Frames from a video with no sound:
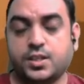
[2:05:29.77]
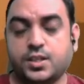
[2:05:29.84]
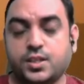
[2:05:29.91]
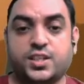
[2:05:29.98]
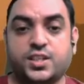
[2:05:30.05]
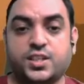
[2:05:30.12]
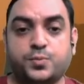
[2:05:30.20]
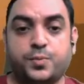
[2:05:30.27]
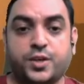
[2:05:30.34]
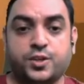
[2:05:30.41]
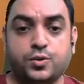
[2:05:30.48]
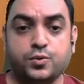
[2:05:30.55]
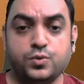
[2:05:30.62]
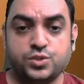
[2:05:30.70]
with respect
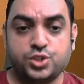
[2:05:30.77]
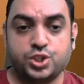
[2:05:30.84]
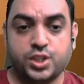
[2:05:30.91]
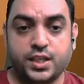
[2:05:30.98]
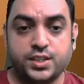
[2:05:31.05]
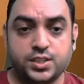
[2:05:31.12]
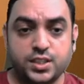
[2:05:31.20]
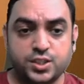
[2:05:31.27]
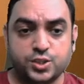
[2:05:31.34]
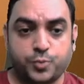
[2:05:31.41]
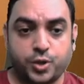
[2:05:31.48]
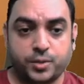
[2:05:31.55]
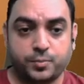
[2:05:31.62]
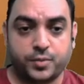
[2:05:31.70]
to change in
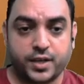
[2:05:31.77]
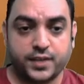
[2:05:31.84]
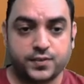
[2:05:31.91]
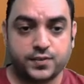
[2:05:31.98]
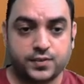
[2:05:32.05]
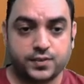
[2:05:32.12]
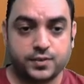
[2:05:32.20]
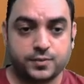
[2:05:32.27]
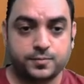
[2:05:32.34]
spot price.